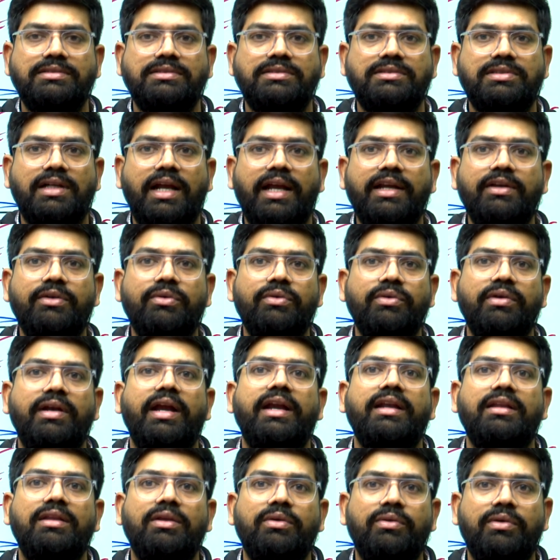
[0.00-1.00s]
try to
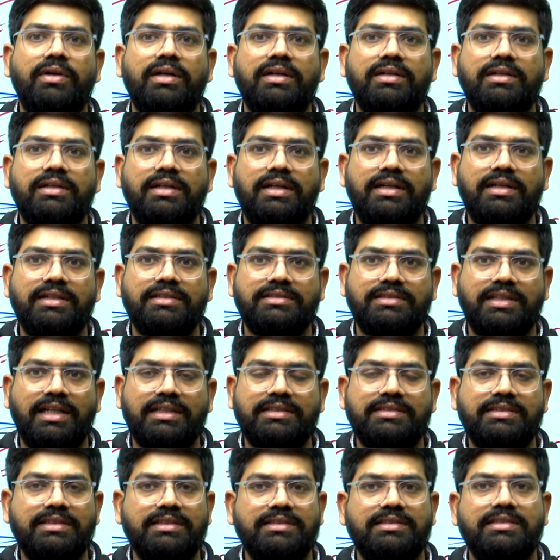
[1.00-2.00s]
get the what
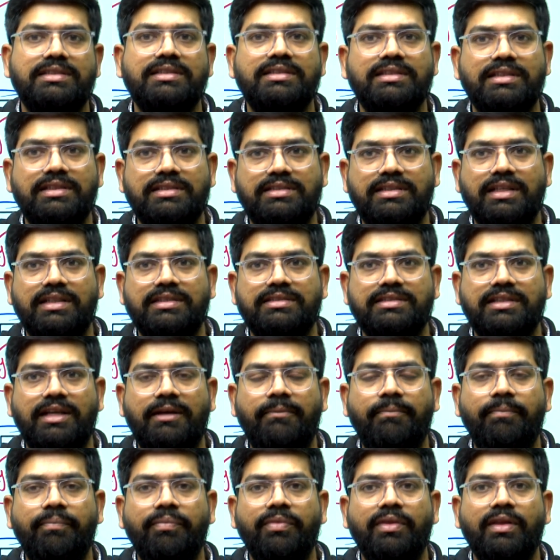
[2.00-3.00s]
success in this
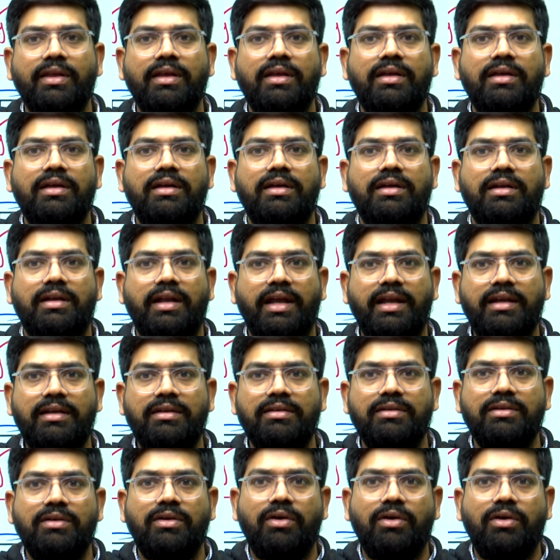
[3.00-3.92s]
exam, right?